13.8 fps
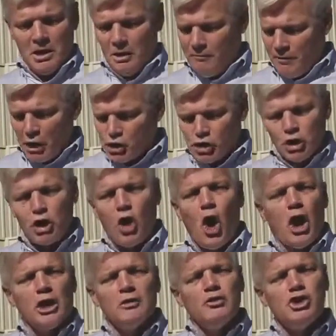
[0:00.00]
Eventually,
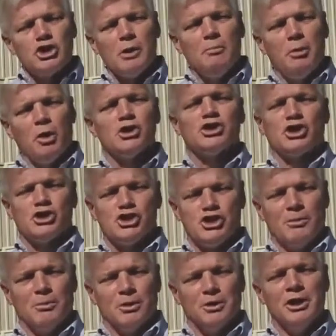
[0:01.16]
all of these components are
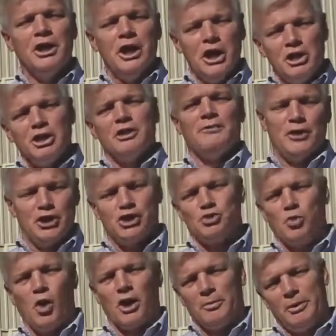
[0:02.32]
assembled into the finished
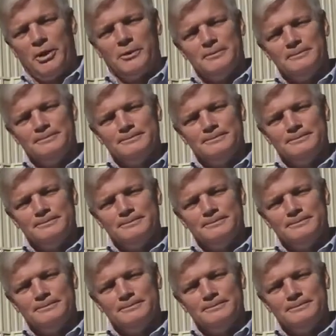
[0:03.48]
water meter.